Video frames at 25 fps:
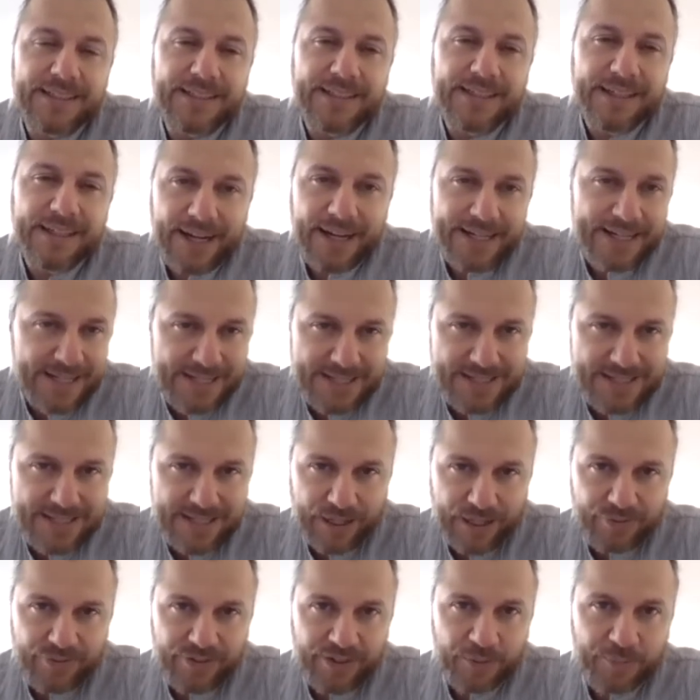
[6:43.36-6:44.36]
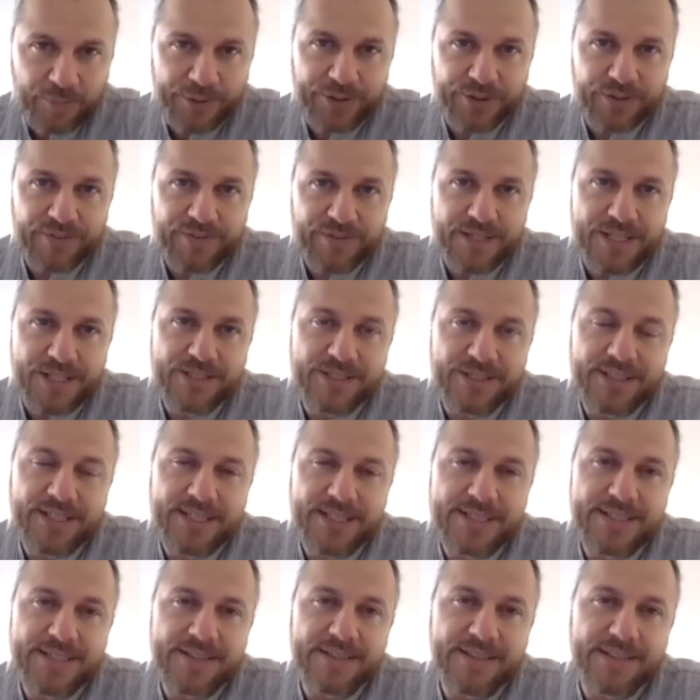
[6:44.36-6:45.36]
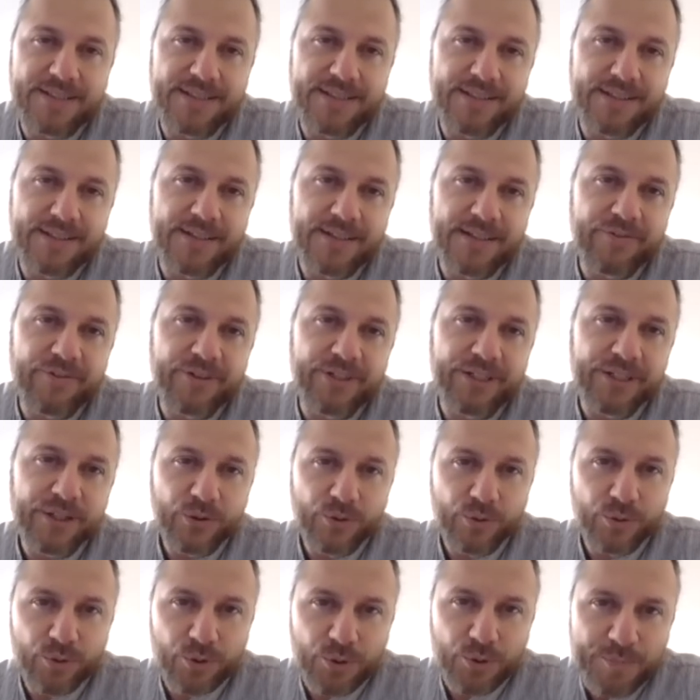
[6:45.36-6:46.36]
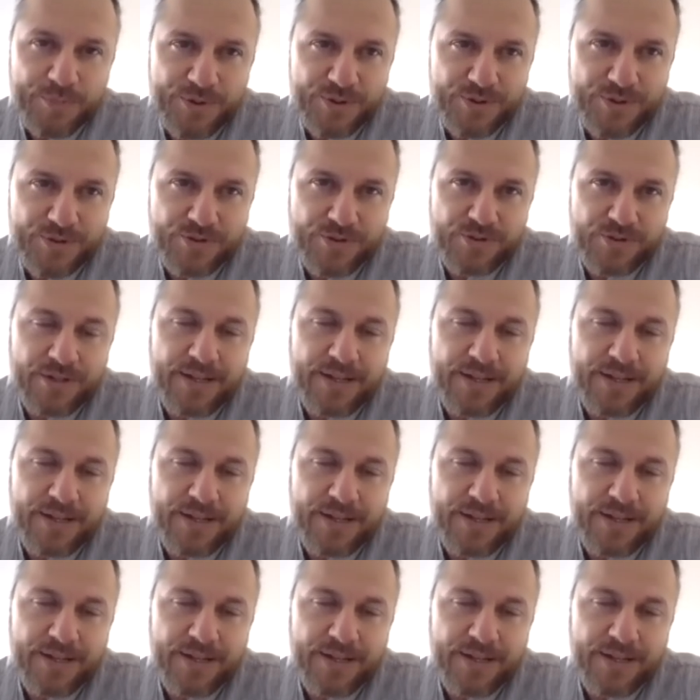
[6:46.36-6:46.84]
guided self-help intervention that's delivered in groups.